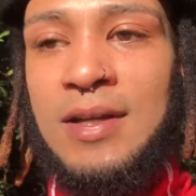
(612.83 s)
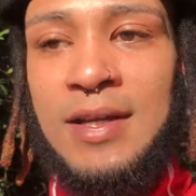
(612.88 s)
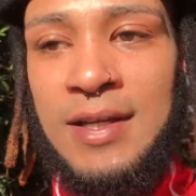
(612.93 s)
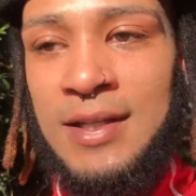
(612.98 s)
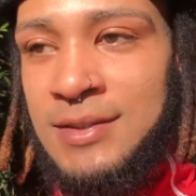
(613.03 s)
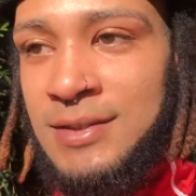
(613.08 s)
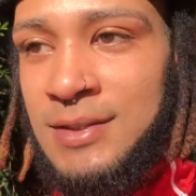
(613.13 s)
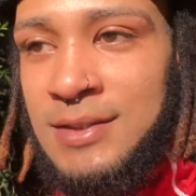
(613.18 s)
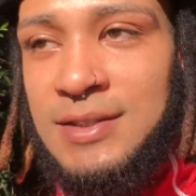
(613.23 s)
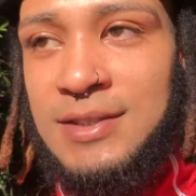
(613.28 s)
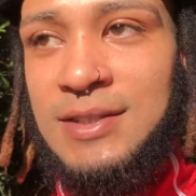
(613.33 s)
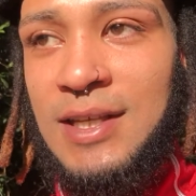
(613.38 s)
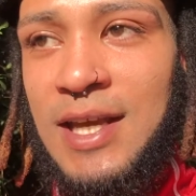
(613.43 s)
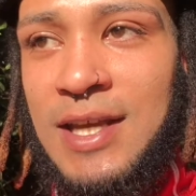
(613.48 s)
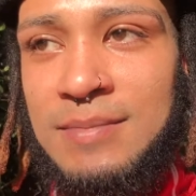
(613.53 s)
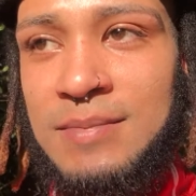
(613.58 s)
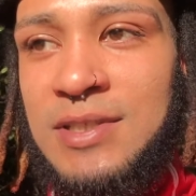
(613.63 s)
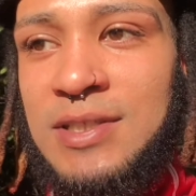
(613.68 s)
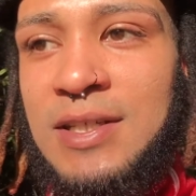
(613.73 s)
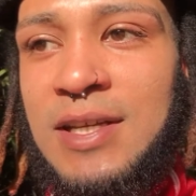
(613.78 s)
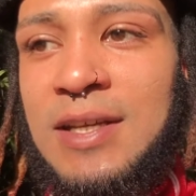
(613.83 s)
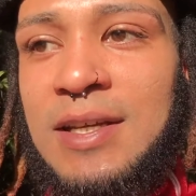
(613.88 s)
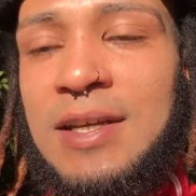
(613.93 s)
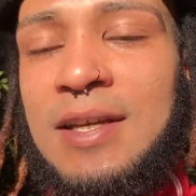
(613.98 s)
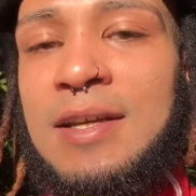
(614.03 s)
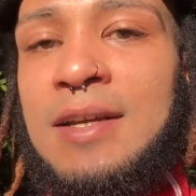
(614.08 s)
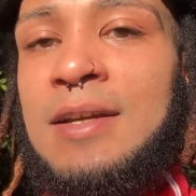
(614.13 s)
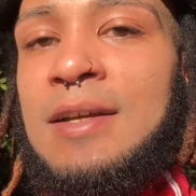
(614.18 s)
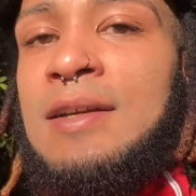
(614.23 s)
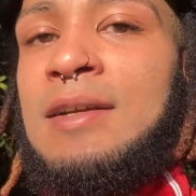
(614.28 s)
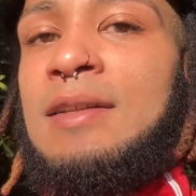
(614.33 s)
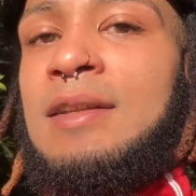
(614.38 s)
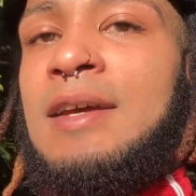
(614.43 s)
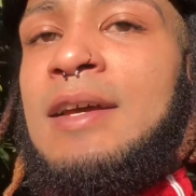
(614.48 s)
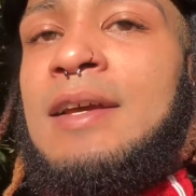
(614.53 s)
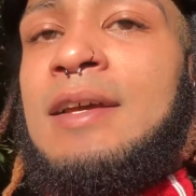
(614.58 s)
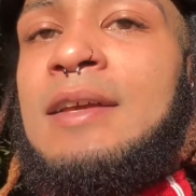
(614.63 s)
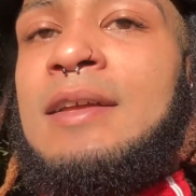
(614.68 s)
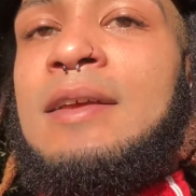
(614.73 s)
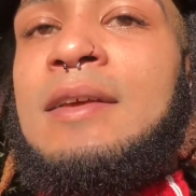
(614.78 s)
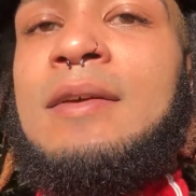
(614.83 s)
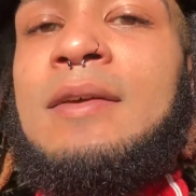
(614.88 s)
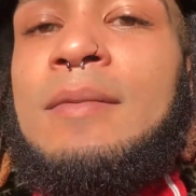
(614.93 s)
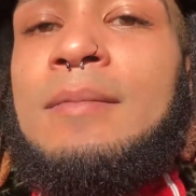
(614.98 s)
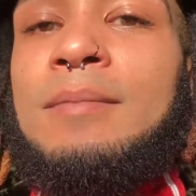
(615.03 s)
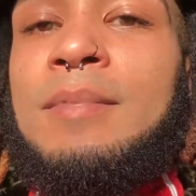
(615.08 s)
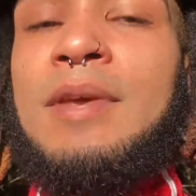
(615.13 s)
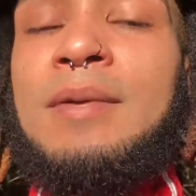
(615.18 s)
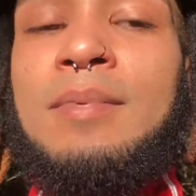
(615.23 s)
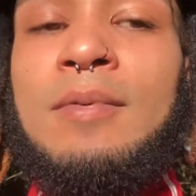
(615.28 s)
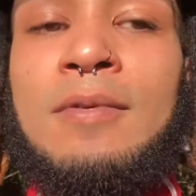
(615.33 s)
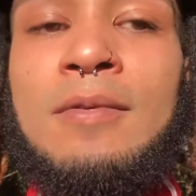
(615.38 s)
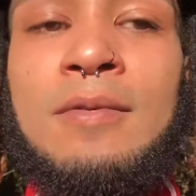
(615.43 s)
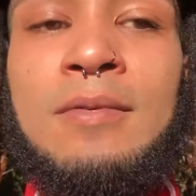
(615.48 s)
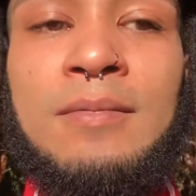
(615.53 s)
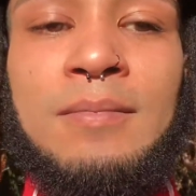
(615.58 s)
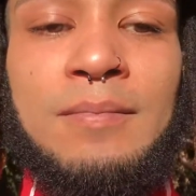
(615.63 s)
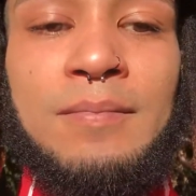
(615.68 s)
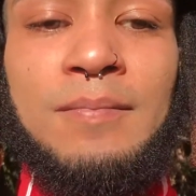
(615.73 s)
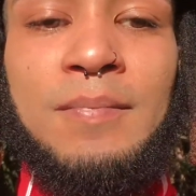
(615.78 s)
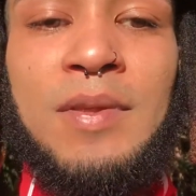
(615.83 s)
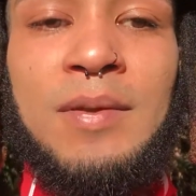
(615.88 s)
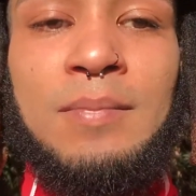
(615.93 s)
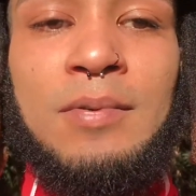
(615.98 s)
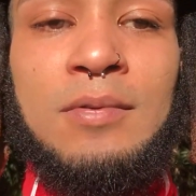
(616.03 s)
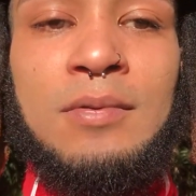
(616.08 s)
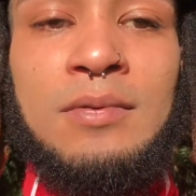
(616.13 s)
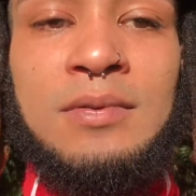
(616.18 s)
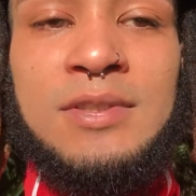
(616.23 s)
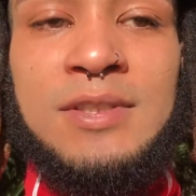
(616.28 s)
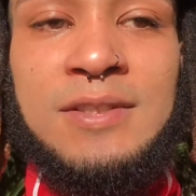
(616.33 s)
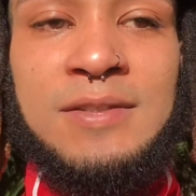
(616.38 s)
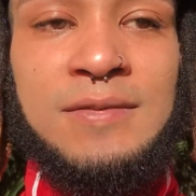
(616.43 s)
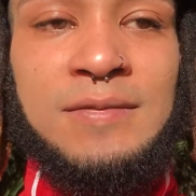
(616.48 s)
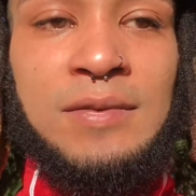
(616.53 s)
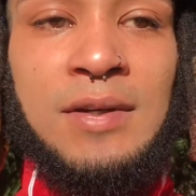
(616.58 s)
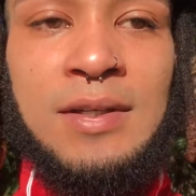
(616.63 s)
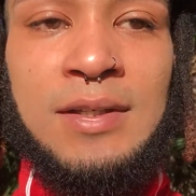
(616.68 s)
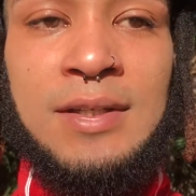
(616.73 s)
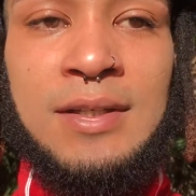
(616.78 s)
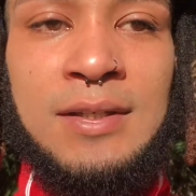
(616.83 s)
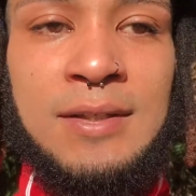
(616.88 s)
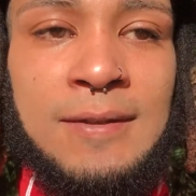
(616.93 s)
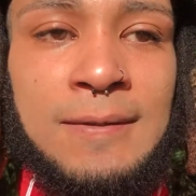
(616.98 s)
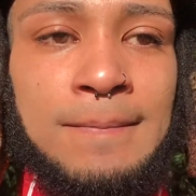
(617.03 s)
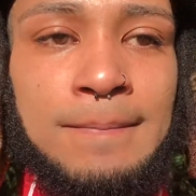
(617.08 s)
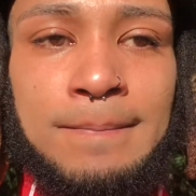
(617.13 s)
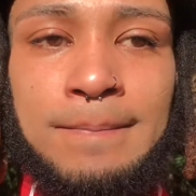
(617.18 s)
It's the same shit here. Like people just fucking,